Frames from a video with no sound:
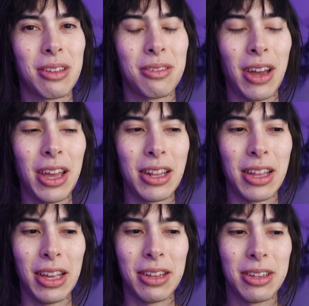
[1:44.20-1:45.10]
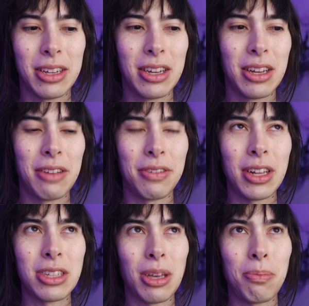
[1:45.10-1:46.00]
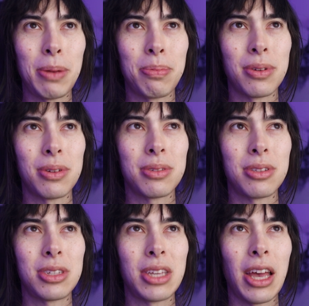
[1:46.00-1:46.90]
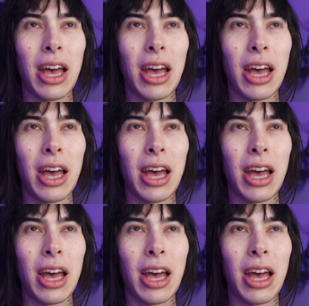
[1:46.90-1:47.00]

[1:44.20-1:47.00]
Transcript: Right? Like, I feel like some people say,